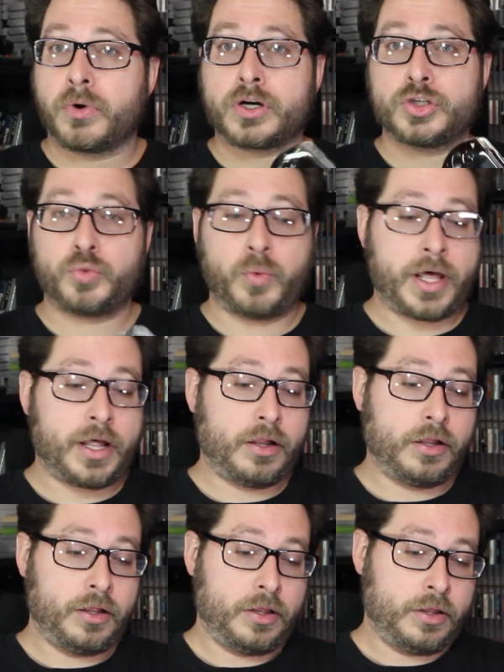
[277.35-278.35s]
Works
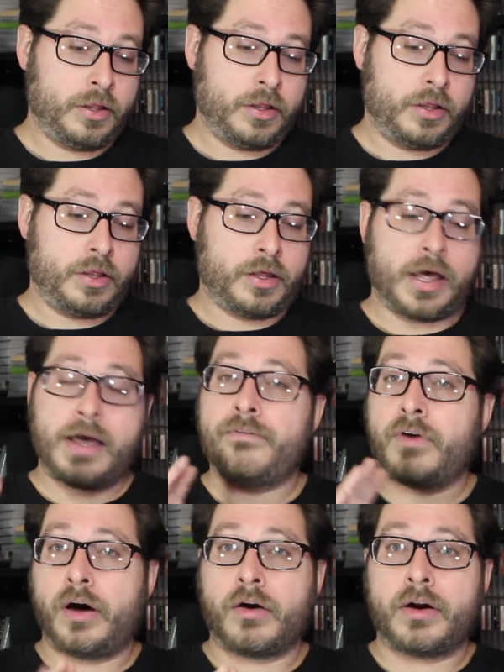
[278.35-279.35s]
well.
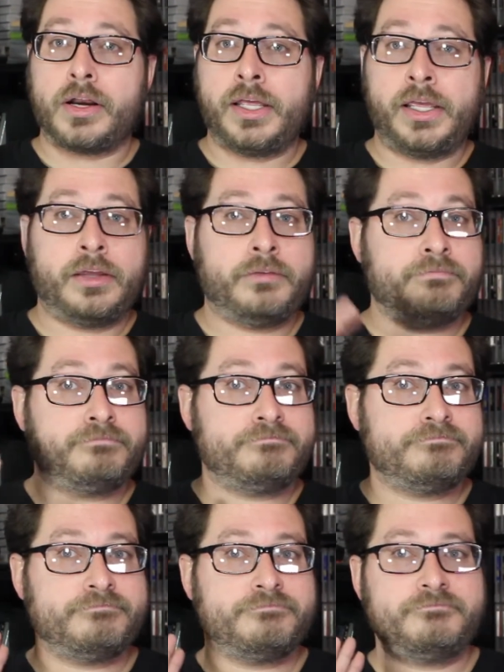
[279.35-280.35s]
I've already
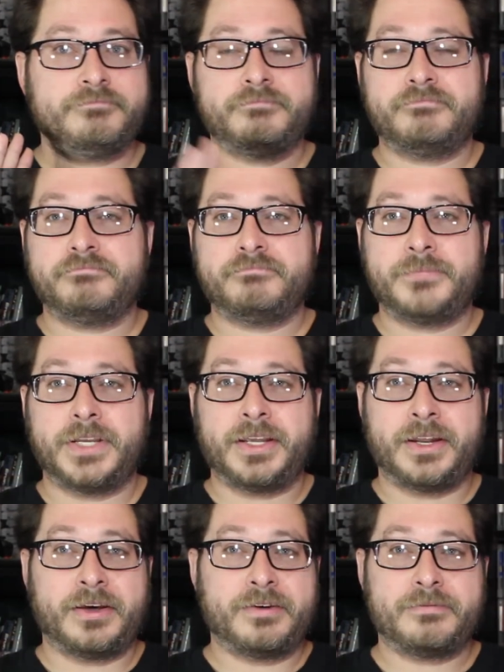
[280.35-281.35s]

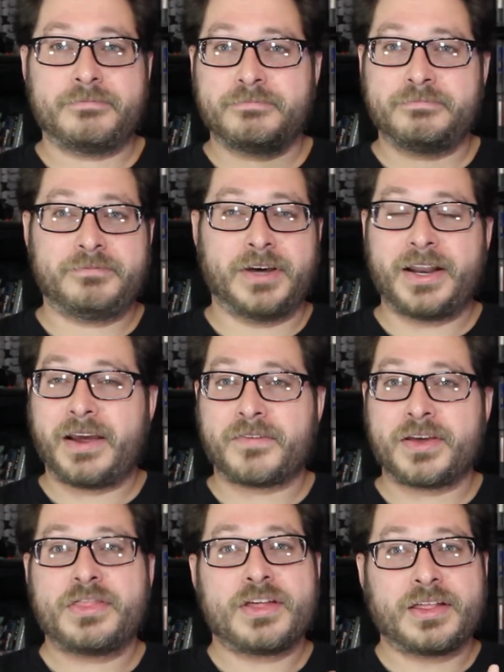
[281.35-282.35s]
yeah, done
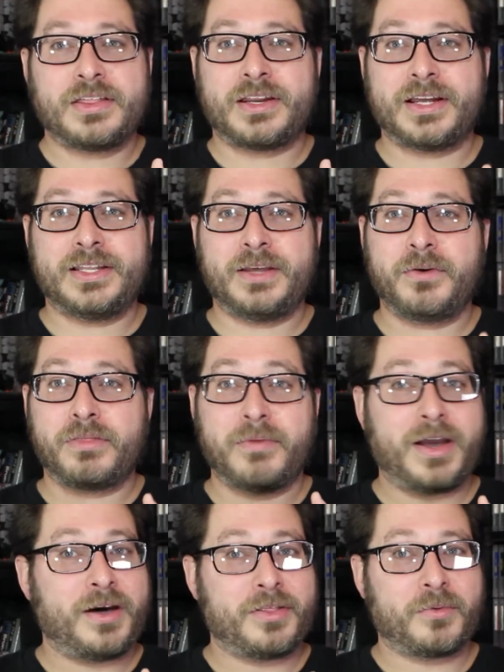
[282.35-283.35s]
everything that I did with
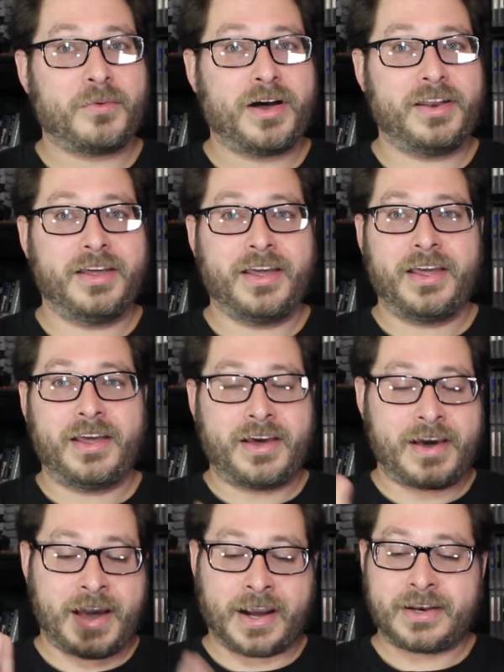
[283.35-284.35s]
my other one.
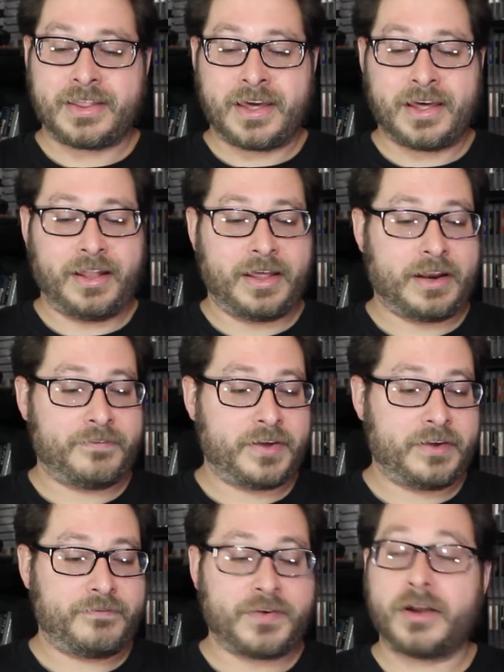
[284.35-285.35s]
Hacked the hell out of
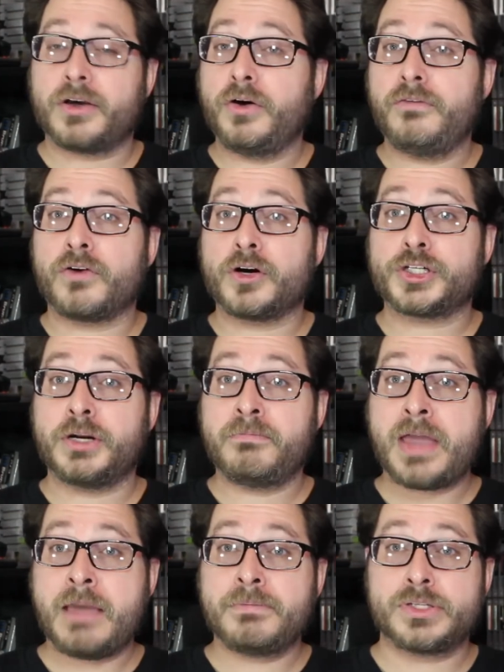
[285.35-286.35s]
it. Found a good version of
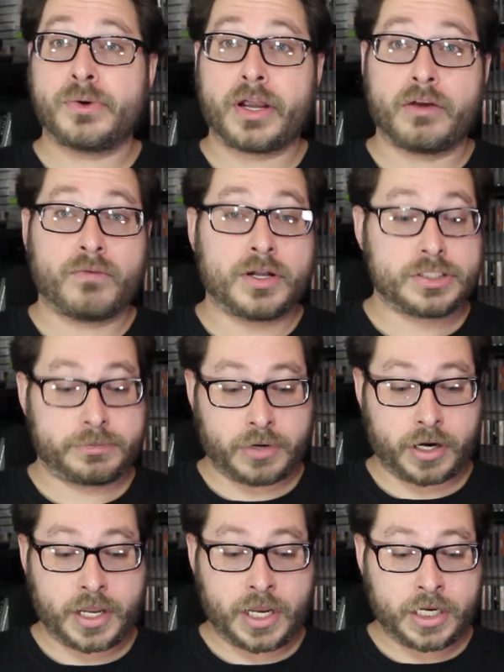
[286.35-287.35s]
MAME so I could run some
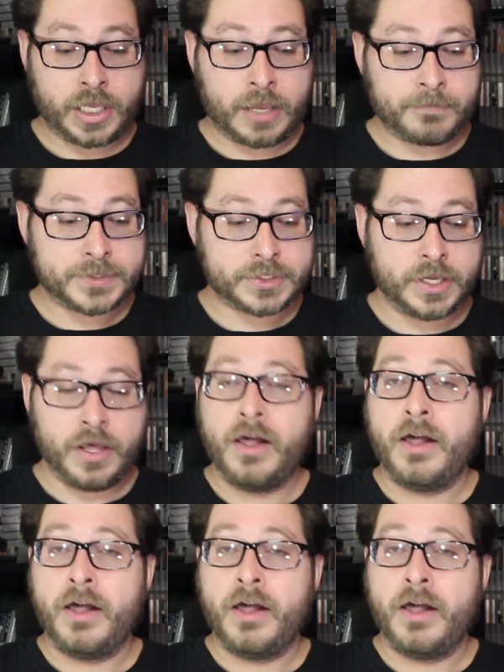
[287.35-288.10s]
arcade games.